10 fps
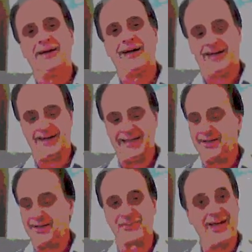It
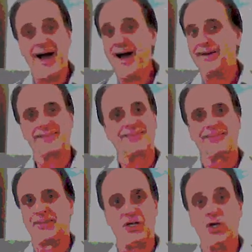is not
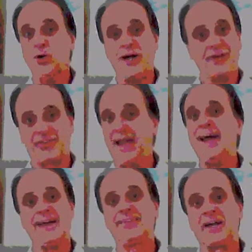the
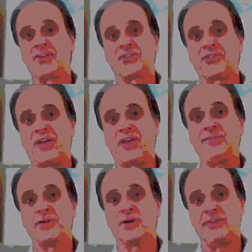USA that is the
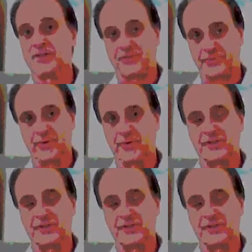savior of Israel.